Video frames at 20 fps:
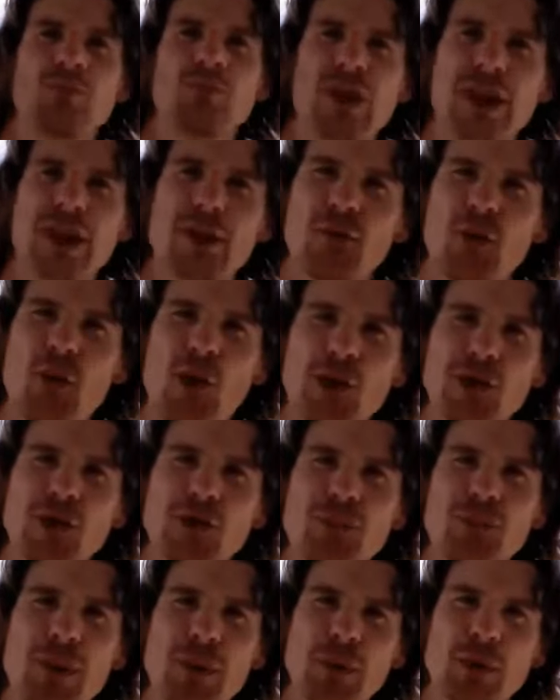take
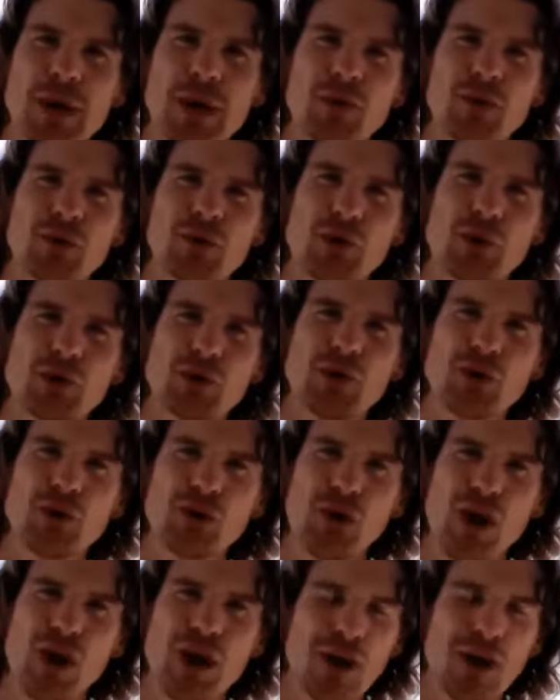advice and people getting the results you
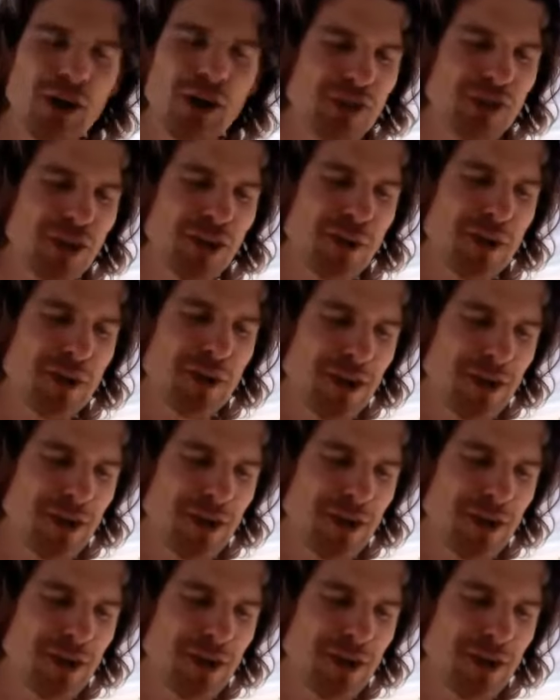desire, I say.